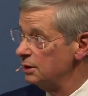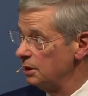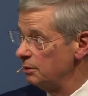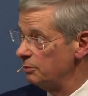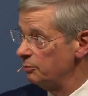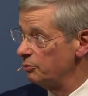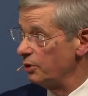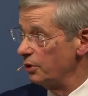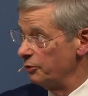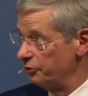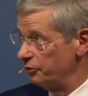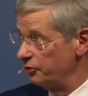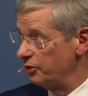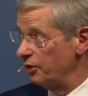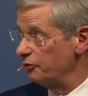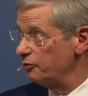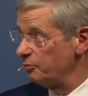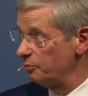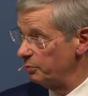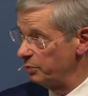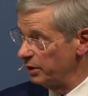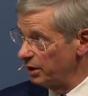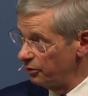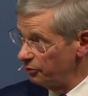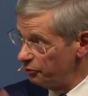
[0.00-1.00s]
process,
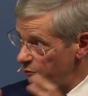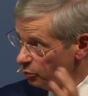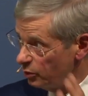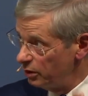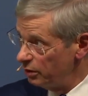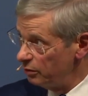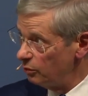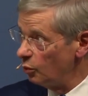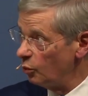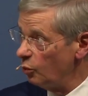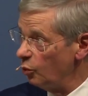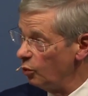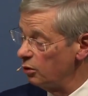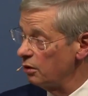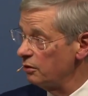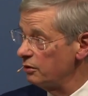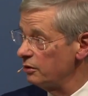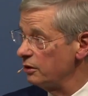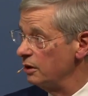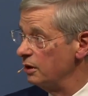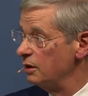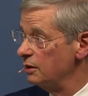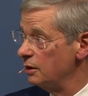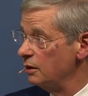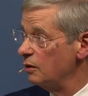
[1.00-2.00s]
because we're all
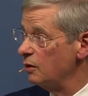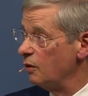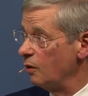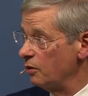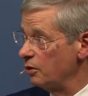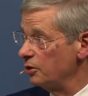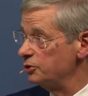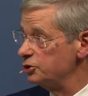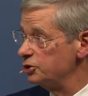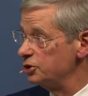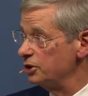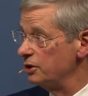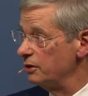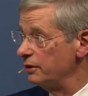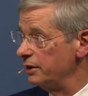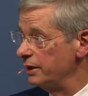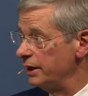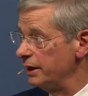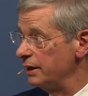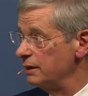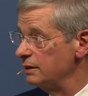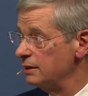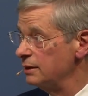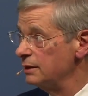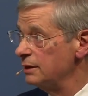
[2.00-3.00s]
on a
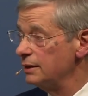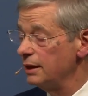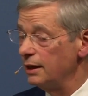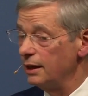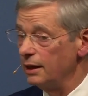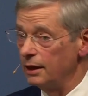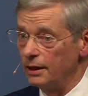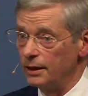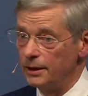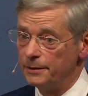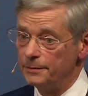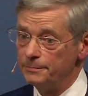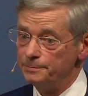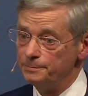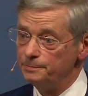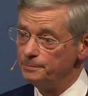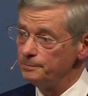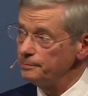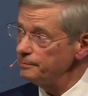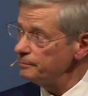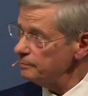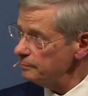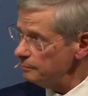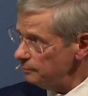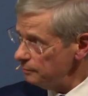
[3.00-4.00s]
journey
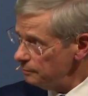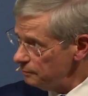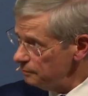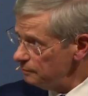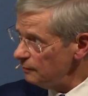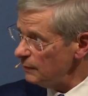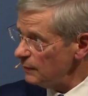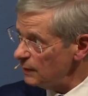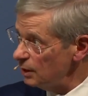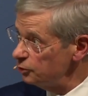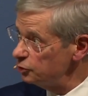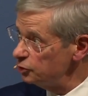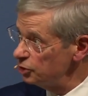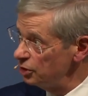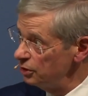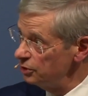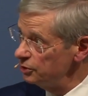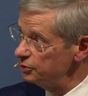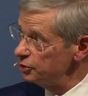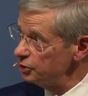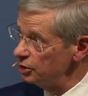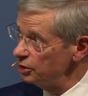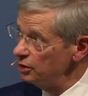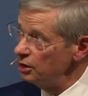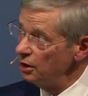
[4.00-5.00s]
to
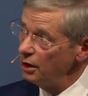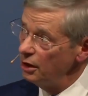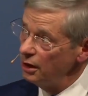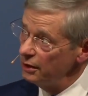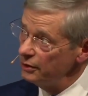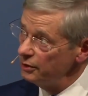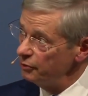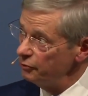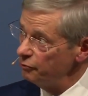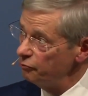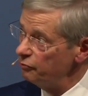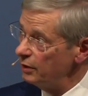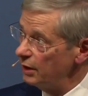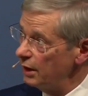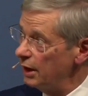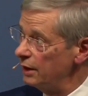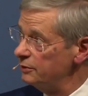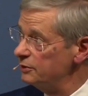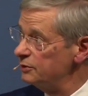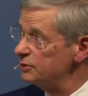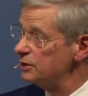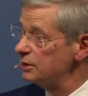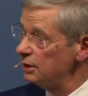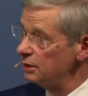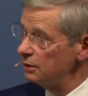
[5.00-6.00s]
learn
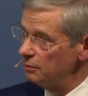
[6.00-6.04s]
and